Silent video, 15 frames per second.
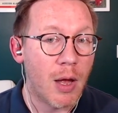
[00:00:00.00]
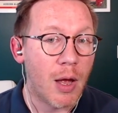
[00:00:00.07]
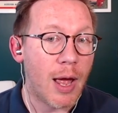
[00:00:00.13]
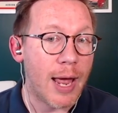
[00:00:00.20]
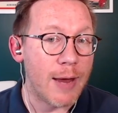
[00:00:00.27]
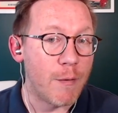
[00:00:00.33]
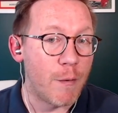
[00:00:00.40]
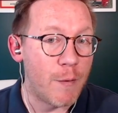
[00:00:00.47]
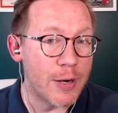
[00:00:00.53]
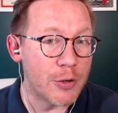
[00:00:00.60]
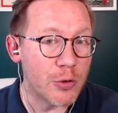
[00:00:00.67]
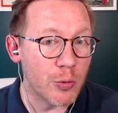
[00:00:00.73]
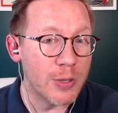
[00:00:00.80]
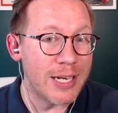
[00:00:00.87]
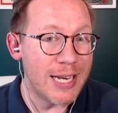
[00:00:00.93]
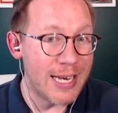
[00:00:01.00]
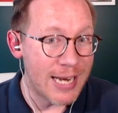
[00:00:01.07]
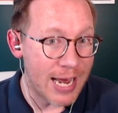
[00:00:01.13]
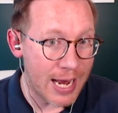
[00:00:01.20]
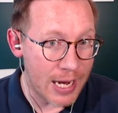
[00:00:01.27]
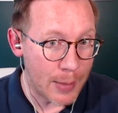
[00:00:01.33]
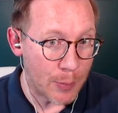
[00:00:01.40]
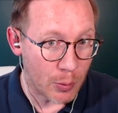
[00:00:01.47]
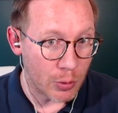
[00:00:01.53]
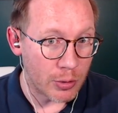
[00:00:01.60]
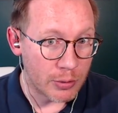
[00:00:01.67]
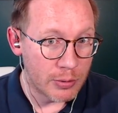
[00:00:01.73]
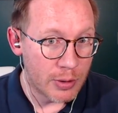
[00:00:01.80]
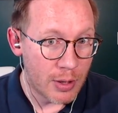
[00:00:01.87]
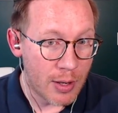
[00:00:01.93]
A victory in
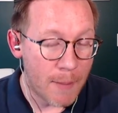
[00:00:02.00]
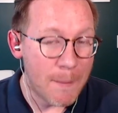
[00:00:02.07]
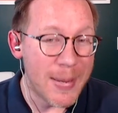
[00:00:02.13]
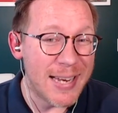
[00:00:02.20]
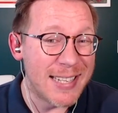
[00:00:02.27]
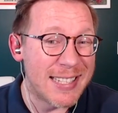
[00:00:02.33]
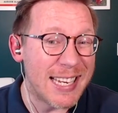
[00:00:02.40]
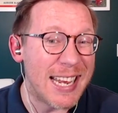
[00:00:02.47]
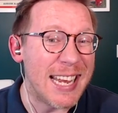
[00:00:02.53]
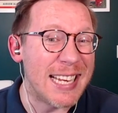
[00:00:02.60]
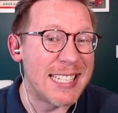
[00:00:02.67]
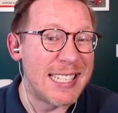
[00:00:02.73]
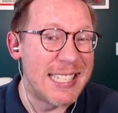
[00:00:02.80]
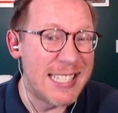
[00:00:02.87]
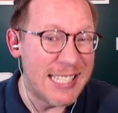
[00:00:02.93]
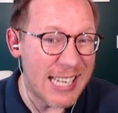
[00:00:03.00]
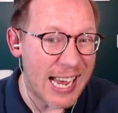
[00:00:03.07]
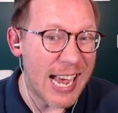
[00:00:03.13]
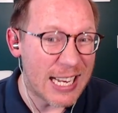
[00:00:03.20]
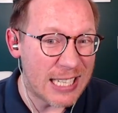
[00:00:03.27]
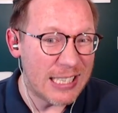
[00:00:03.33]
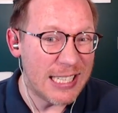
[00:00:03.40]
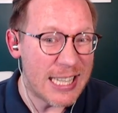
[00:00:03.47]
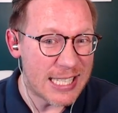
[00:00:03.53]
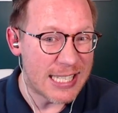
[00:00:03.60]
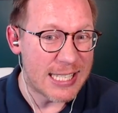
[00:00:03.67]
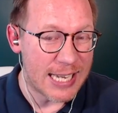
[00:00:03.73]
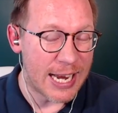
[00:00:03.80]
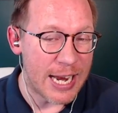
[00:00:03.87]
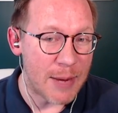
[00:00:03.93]
April means exactly the
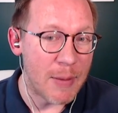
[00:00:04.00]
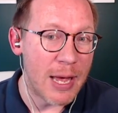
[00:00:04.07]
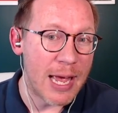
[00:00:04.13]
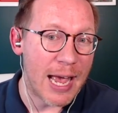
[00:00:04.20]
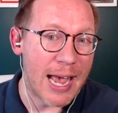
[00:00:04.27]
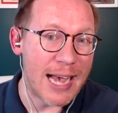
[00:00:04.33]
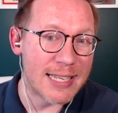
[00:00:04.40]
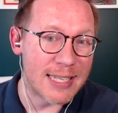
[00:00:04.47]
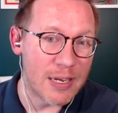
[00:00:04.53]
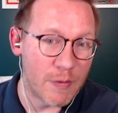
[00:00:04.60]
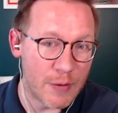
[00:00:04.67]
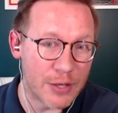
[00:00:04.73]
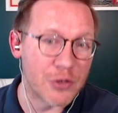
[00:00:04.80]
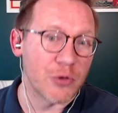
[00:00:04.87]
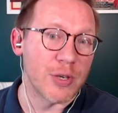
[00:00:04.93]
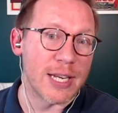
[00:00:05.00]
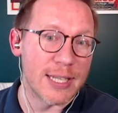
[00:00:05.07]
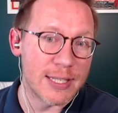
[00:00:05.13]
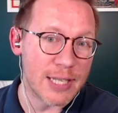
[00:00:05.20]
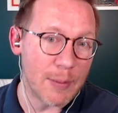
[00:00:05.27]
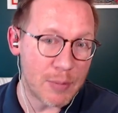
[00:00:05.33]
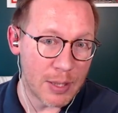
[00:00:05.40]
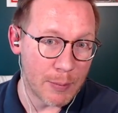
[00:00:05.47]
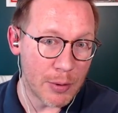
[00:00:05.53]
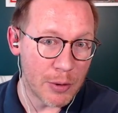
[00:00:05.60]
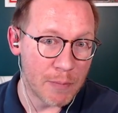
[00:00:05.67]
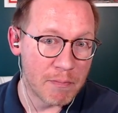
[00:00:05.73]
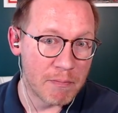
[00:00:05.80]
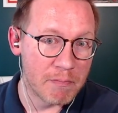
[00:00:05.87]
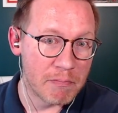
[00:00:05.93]
same as a victory in September.
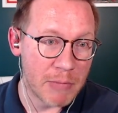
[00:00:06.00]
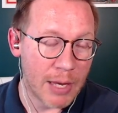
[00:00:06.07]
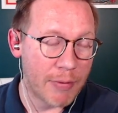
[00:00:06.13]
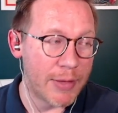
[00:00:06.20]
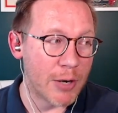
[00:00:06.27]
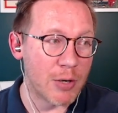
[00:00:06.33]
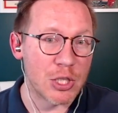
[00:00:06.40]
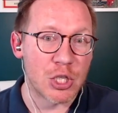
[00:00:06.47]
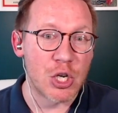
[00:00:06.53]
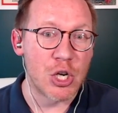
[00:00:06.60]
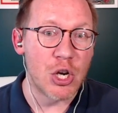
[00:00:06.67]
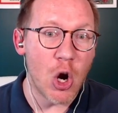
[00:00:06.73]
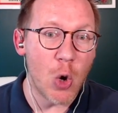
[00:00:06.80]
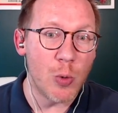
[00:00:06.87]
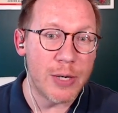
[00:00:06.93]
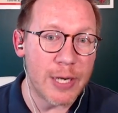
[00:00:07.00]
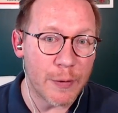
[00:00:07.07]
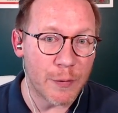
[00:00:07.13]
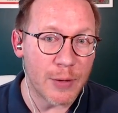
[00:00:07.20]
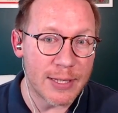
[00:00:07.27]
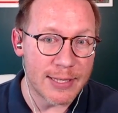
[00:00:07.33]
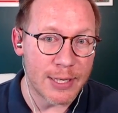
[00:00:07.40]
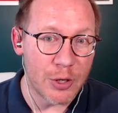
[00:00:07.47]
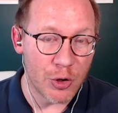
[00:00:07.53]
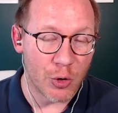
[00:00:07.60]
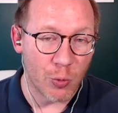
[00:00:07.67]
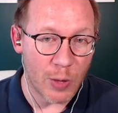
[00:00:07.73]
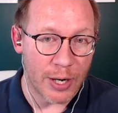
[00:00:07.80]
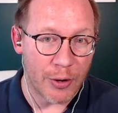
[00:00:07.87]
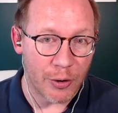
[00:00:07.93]
There is no difference in your
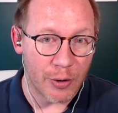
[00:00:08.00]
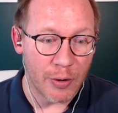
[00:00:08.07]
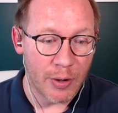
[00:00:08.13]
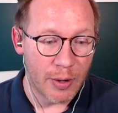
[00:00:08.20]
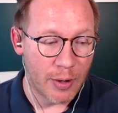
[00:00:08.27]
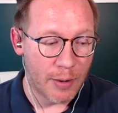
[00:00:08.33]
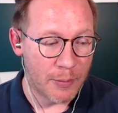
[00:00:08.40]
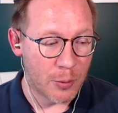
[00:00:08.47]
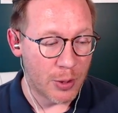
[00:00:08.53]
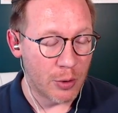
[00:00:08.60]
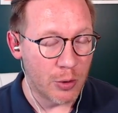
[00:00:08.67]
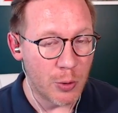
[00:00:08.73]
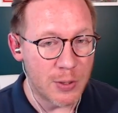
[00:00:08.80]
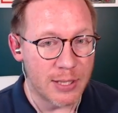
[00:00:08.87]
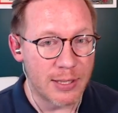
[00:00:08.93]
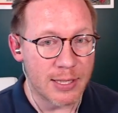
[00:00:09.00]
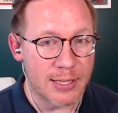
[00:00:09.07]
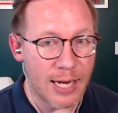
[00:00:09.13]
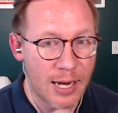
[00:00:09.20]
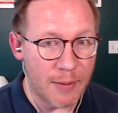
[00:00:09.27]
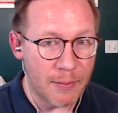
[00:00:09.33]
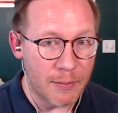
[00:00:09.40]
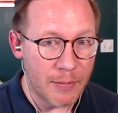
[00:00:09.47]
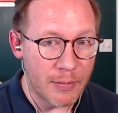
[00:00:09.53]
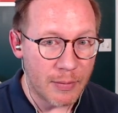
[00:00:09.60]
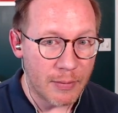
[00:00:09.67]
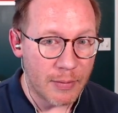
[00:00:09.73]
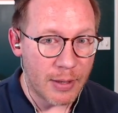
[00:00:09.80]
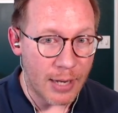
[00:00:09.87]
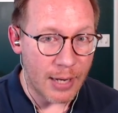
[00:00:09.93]
record between losing this game
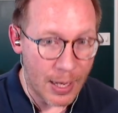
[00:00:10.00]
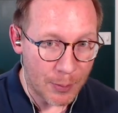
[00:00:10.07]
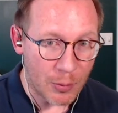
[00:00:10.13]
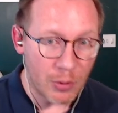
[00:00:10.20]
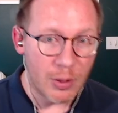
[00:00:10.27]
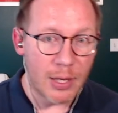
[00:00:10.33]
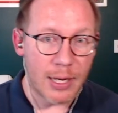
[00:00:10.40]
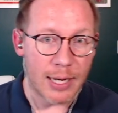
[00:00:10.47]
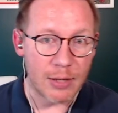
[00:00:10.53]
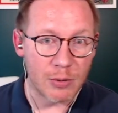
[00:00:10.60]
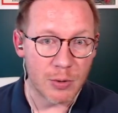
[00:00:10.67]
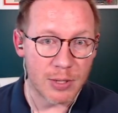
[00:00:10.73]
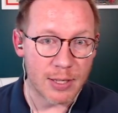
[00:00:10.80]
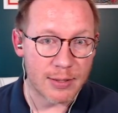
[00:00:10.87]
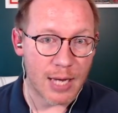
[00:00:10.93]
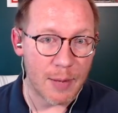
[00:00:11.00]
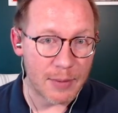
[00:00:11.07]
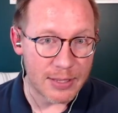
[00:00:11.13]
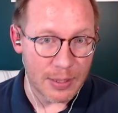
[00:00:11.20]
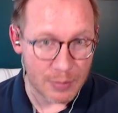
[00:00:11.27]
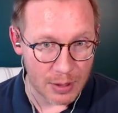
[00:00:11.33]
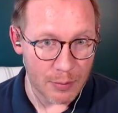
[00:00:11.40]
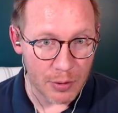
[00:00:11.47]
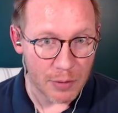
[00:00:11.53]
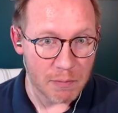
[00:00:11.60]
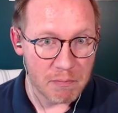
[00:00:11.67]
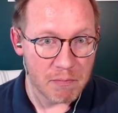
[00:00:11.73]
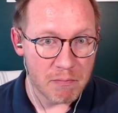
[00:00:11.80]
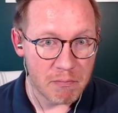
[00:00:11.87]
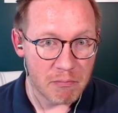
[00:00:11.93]
in April and losing this game in September.
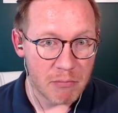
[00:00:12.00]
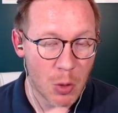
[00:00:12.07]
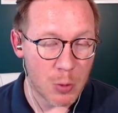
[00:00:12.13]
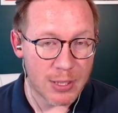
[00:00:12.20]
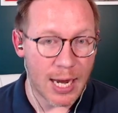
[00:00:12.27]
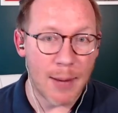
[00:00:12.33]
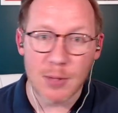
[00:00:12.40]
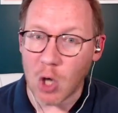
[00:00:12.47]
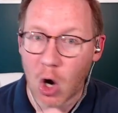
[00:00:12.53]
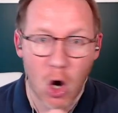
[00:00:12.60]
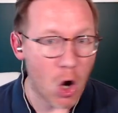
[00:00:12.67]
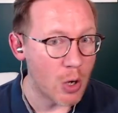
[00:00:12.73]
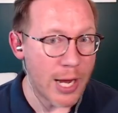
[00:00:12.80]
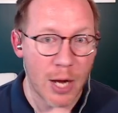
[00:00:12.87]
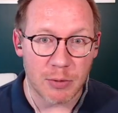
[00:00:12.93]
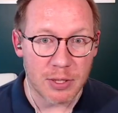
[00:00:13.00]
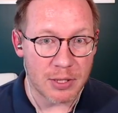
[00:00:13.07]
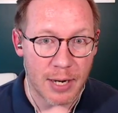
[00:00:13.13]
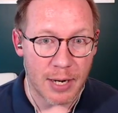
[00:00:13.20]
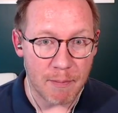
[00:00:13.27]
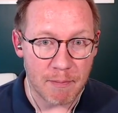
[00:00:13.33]
Those games all count the same.